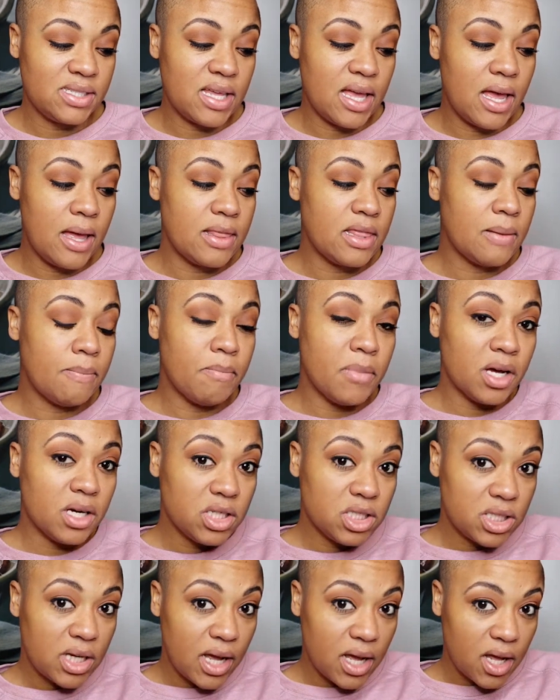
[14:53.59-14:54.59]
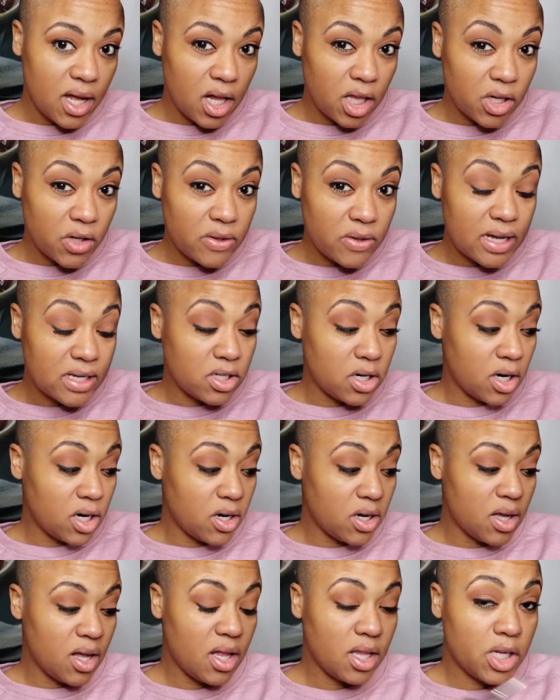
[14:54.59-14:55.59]
the Mugshot color, that
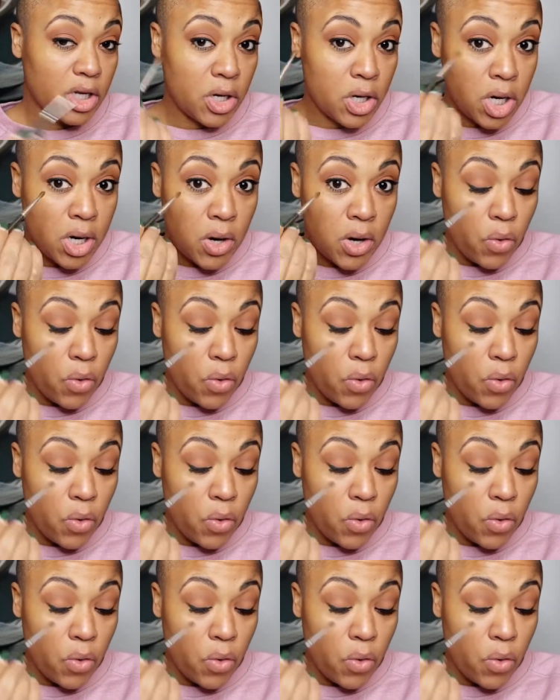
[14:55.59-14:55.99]
darker color,